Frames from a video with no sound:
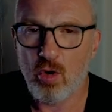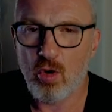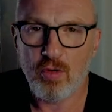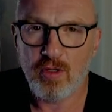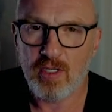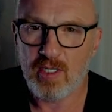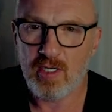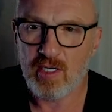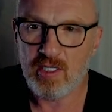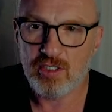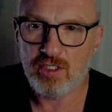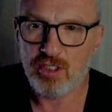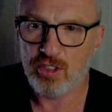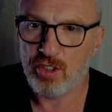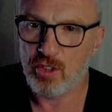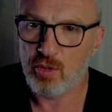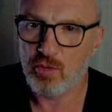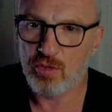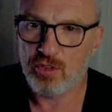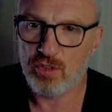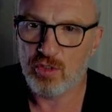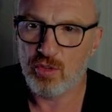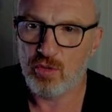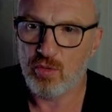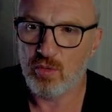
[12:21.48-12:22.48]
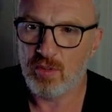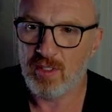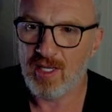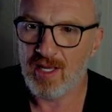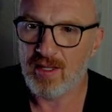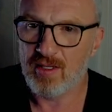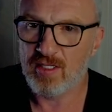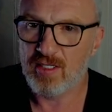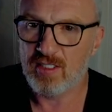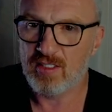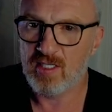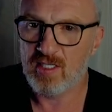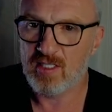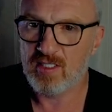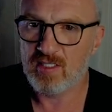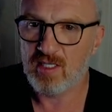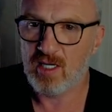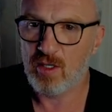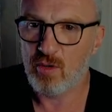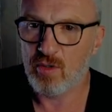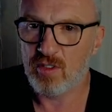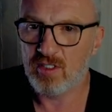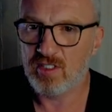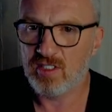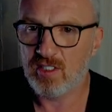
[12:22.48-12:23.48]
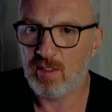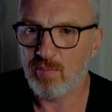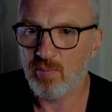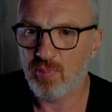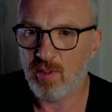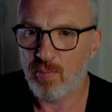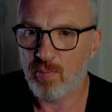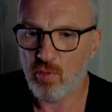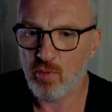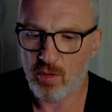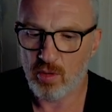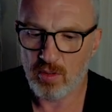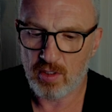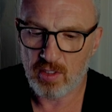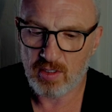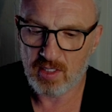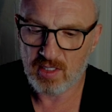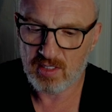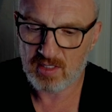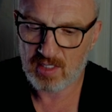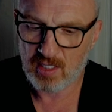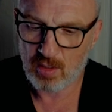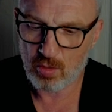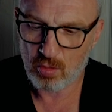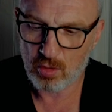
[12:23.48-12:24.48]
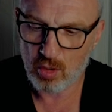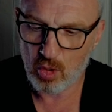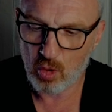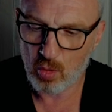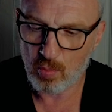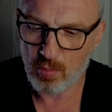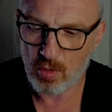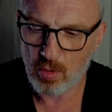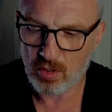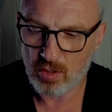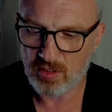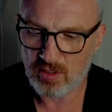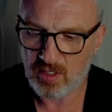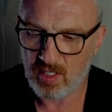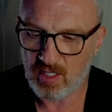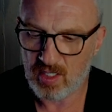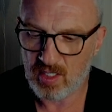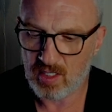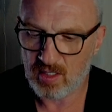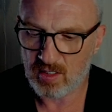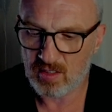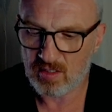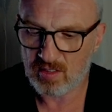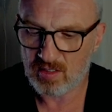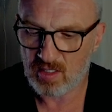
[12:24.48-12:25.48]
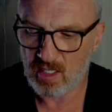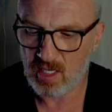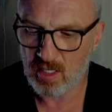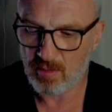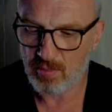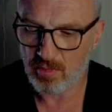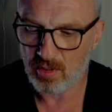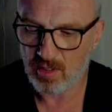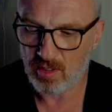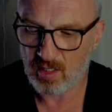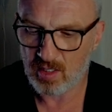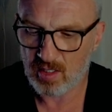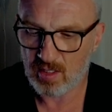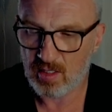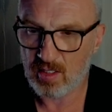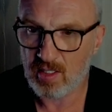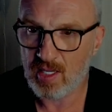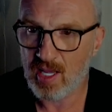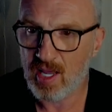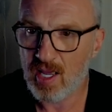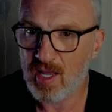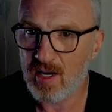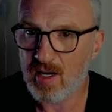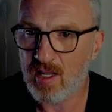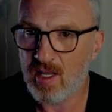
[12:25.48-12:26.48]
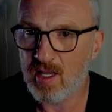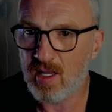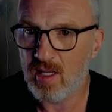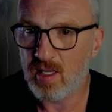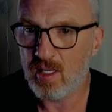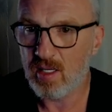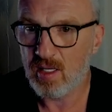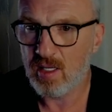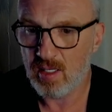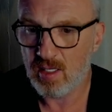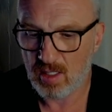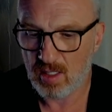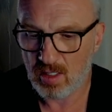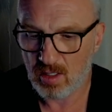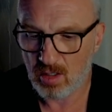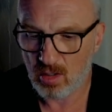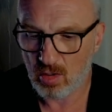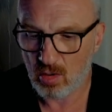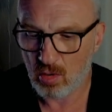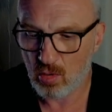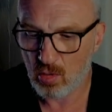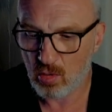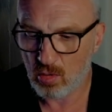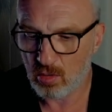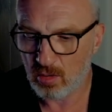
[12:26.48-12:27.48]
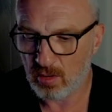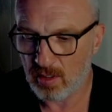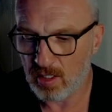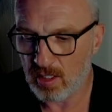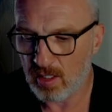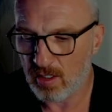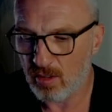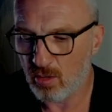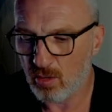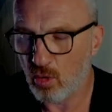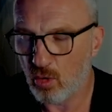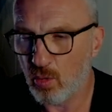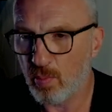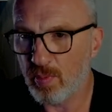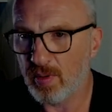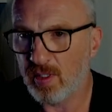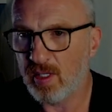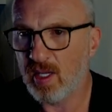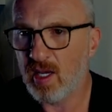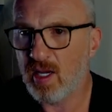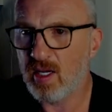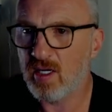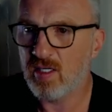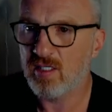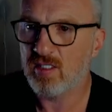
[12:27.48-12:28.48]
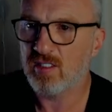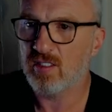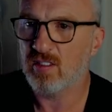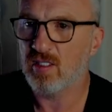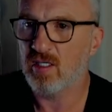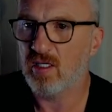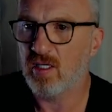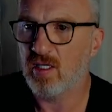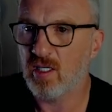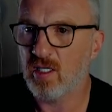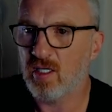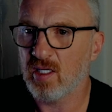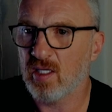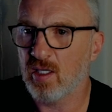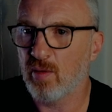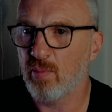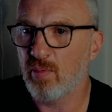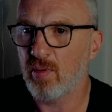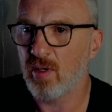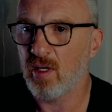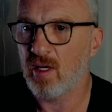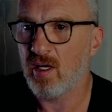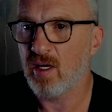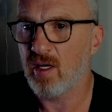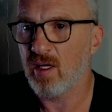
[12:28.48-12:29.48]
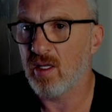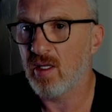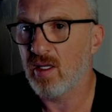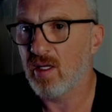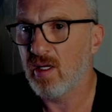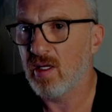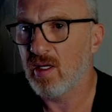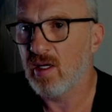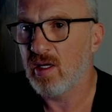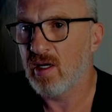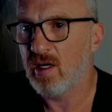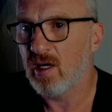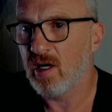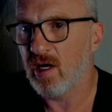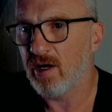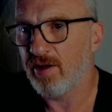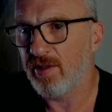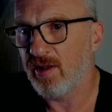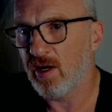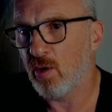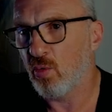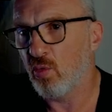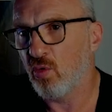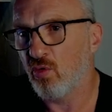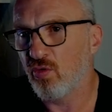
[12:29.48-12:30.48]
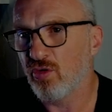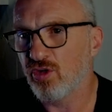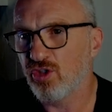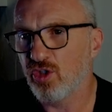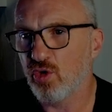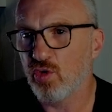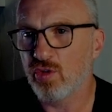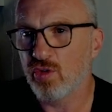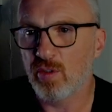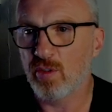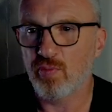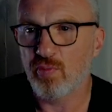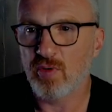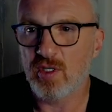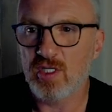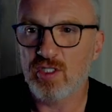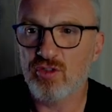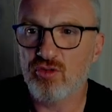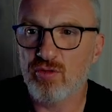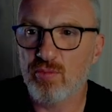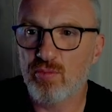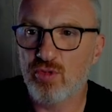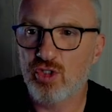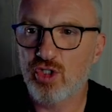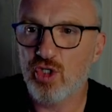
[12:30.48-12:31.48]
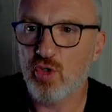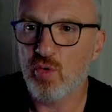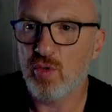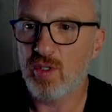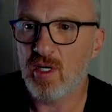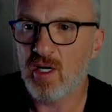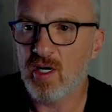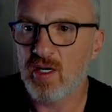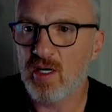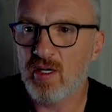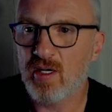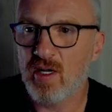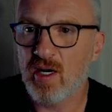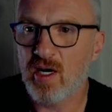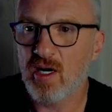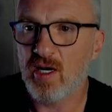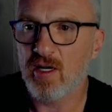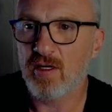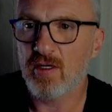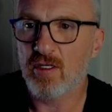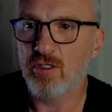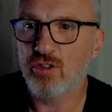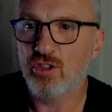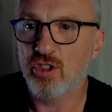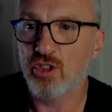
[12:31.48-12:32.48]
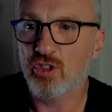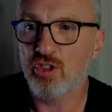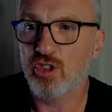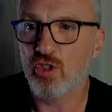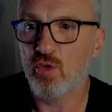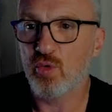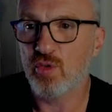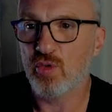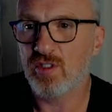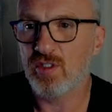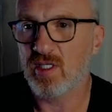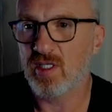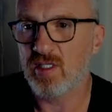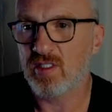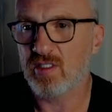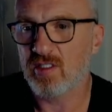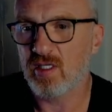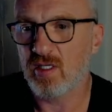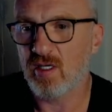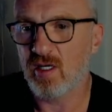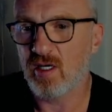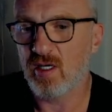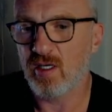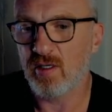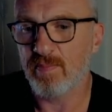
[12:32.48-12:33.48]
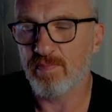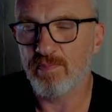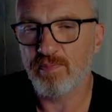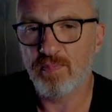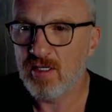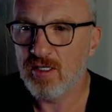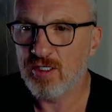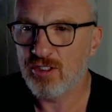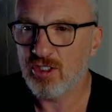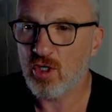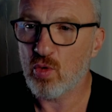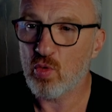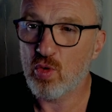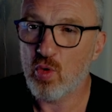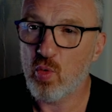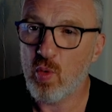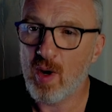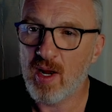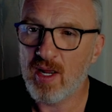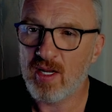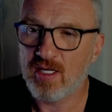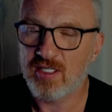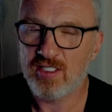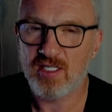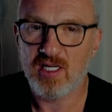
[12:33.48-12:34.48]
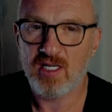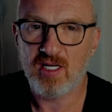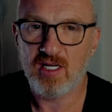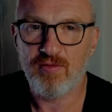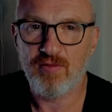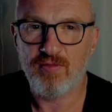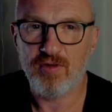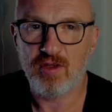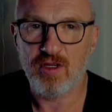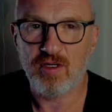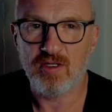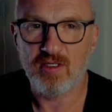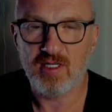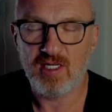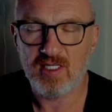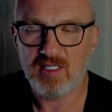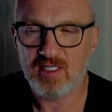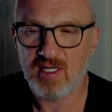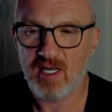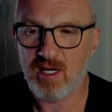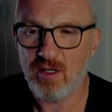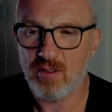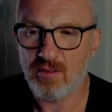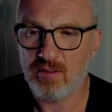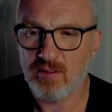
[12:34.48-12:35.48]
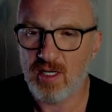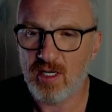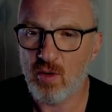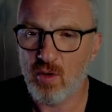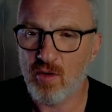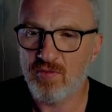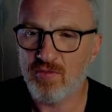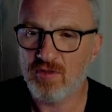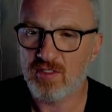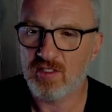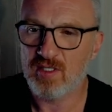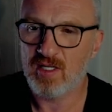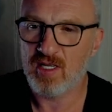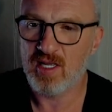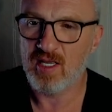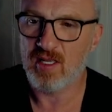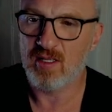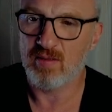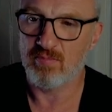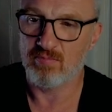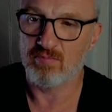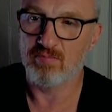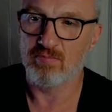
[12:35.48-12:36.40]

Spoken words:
you need to do to get this discount is simply put in the discount code box here, Simon Kenny, all in uppercase, and click apply. And that will reduce the price from $299 to $269. So quite a significant discount. Now, obviously,